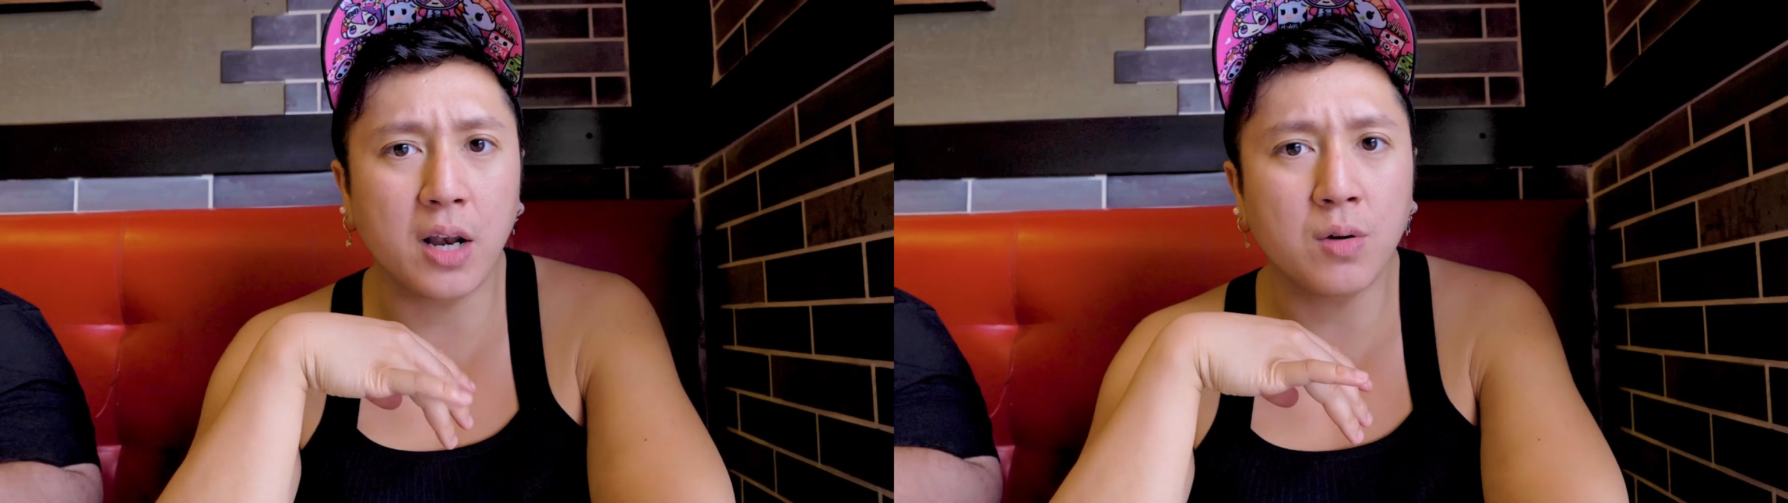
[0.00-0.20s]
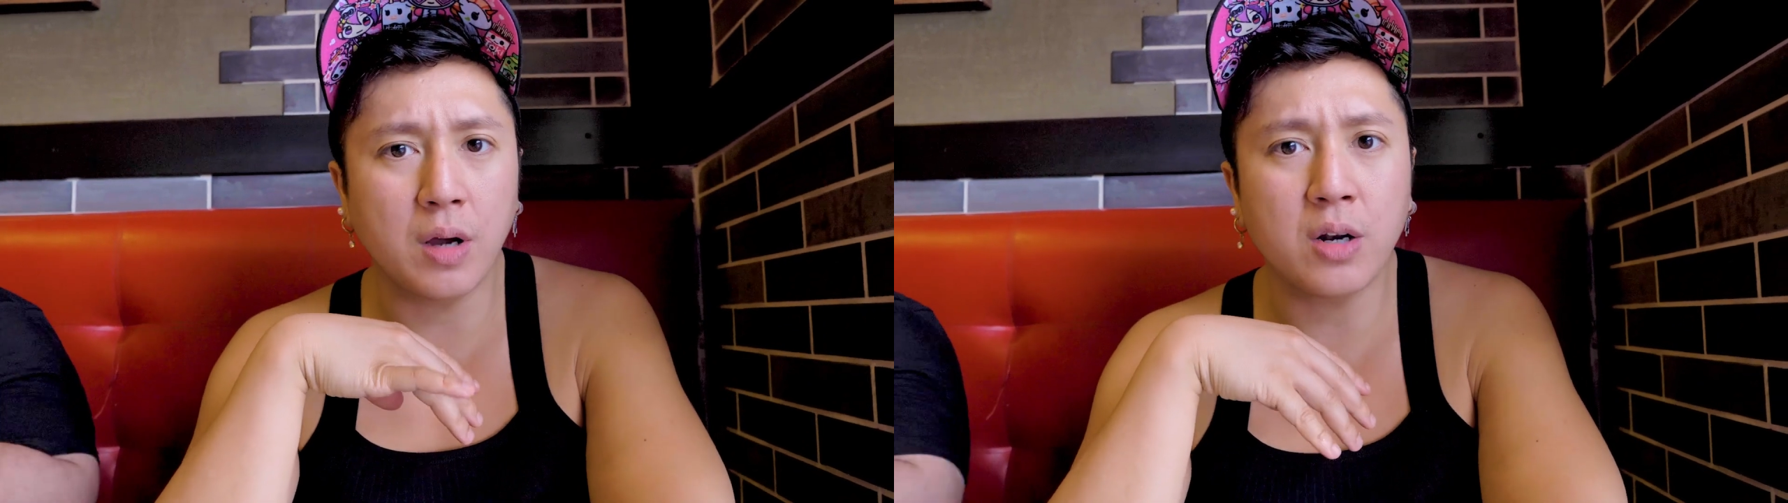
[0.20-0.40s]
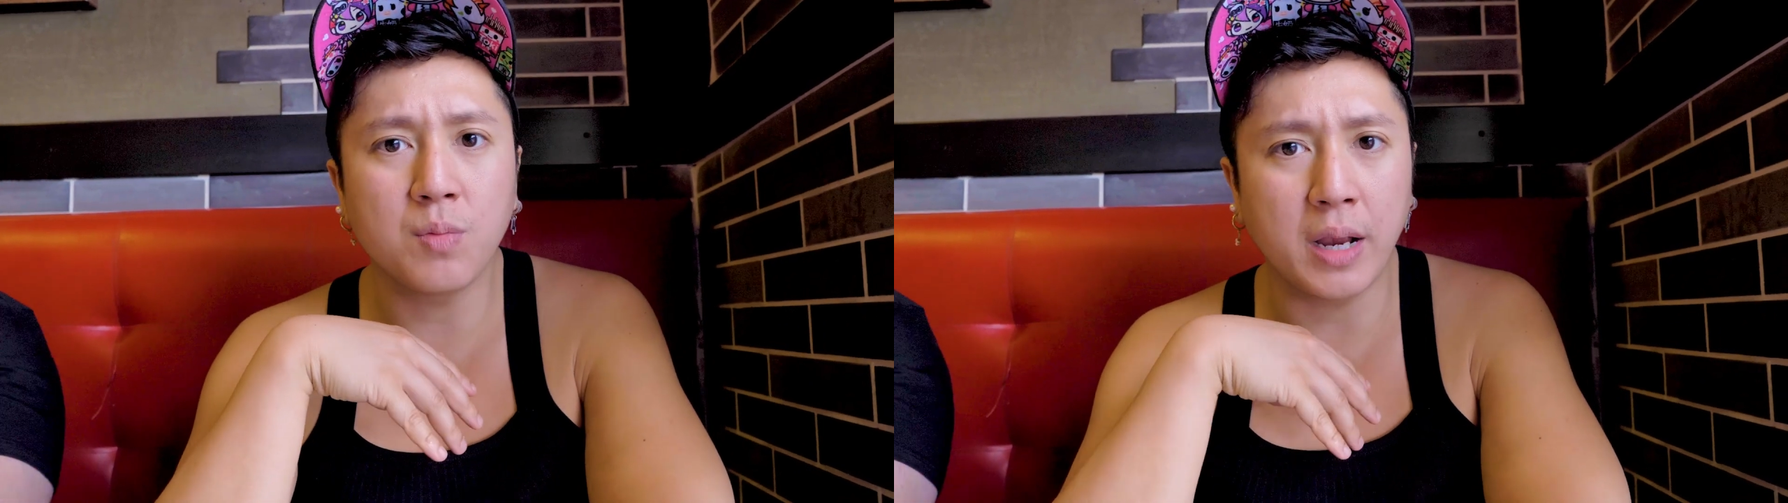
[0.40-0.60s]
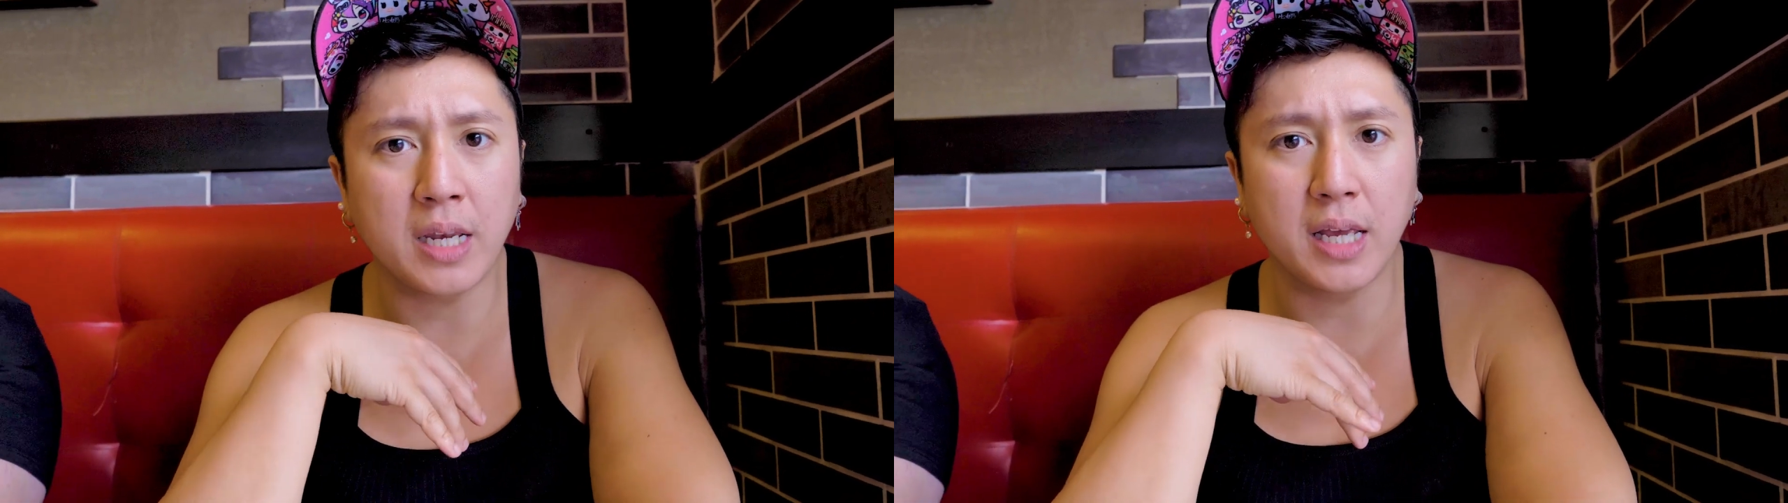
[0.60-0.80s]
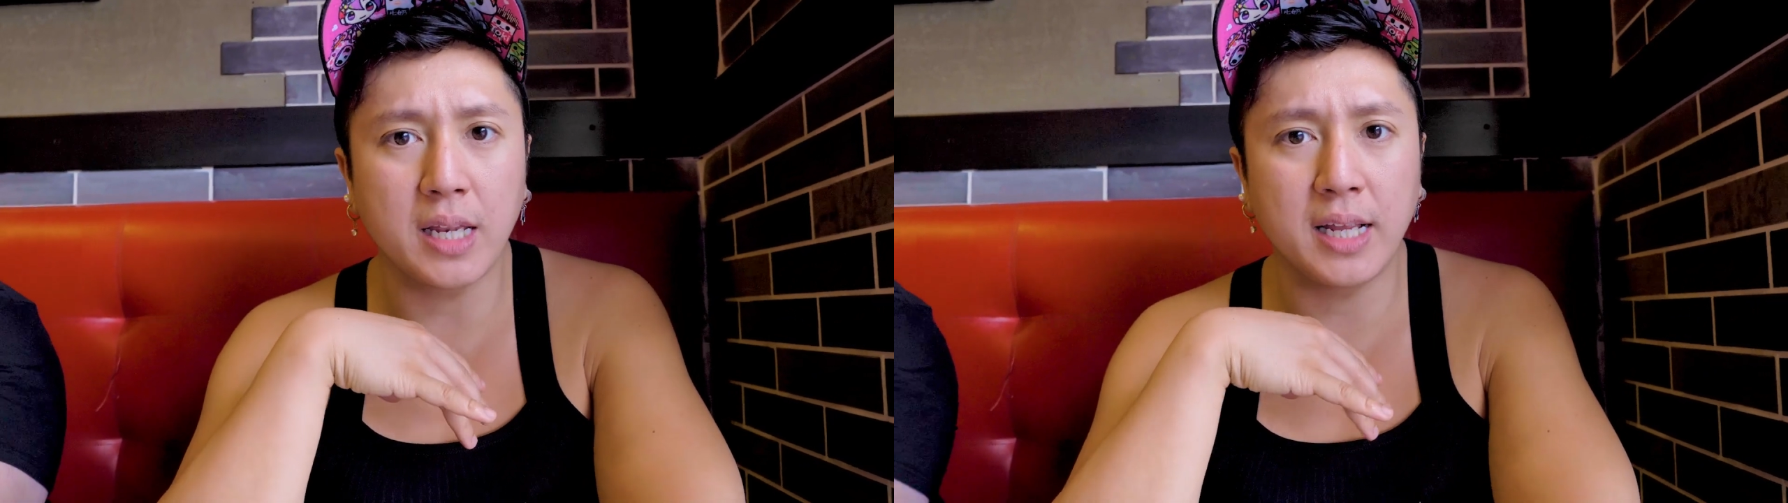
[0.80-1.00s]
I don't
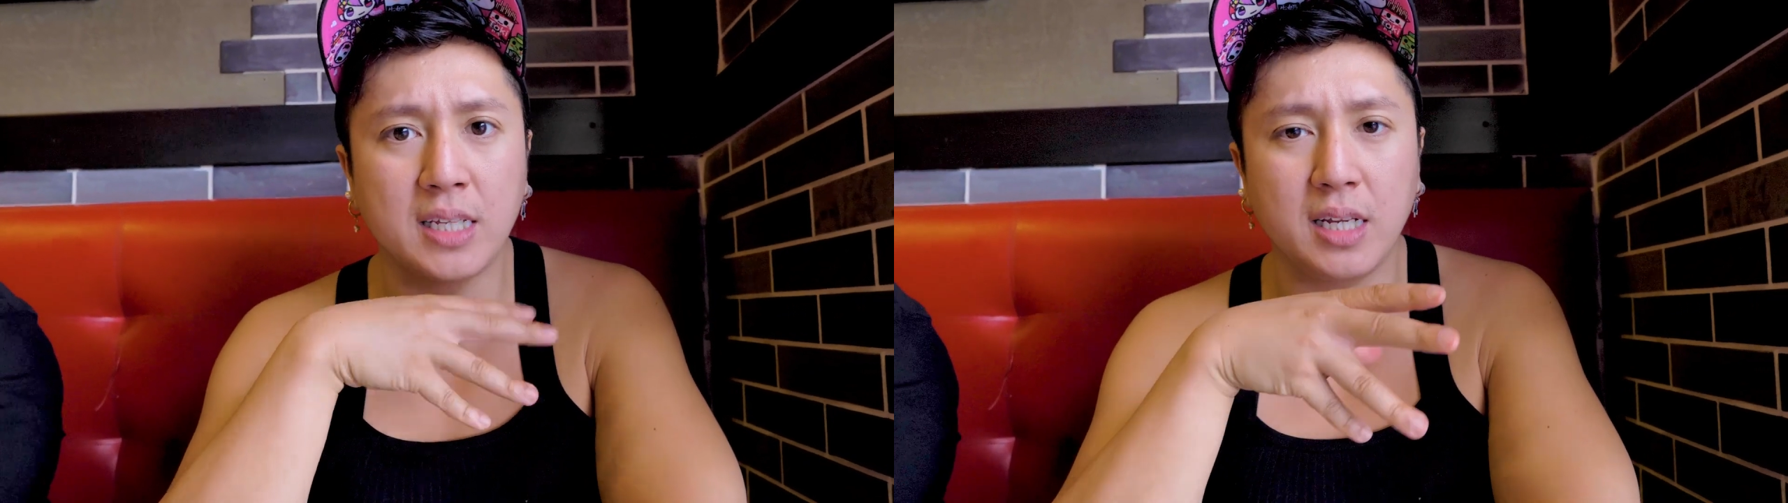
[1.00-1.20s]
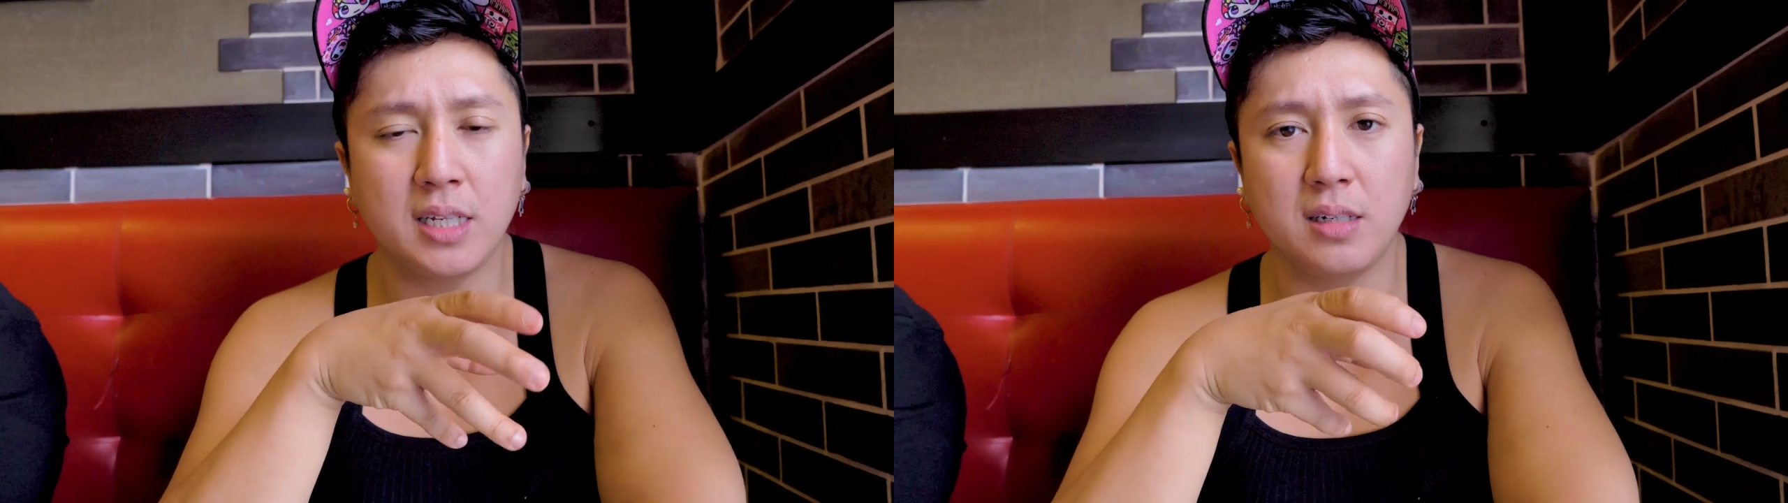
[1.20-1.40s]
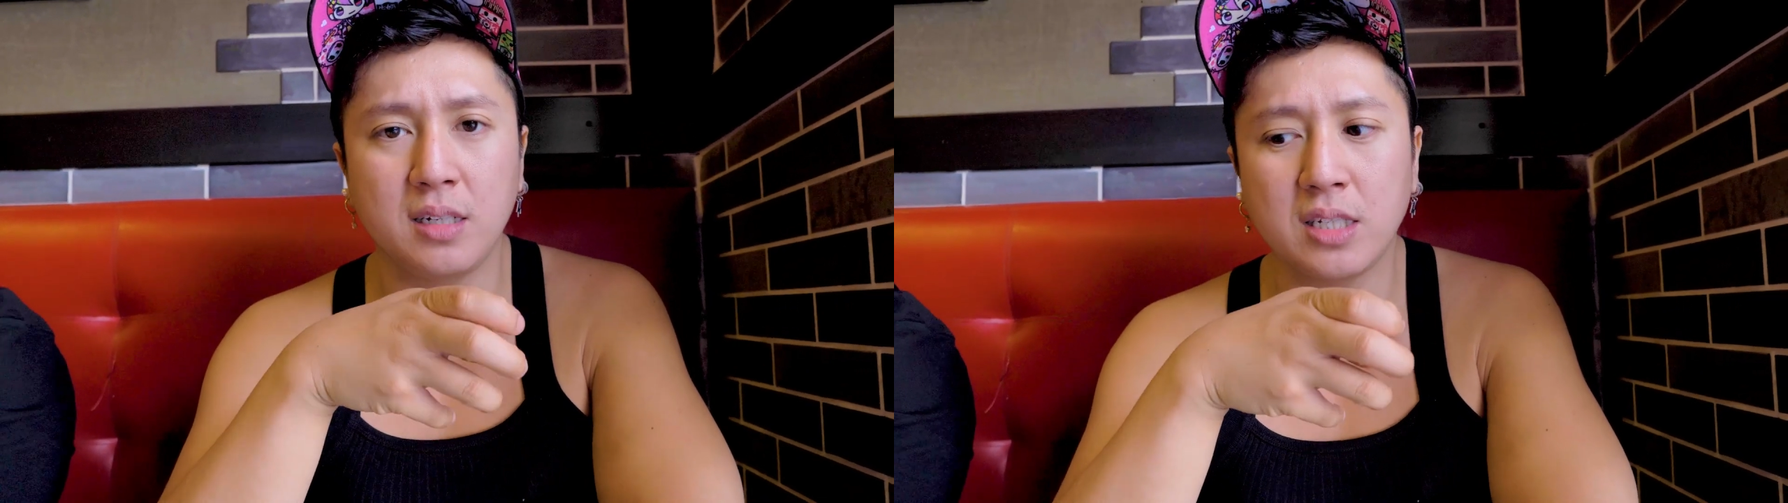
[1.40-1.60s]
mind it. It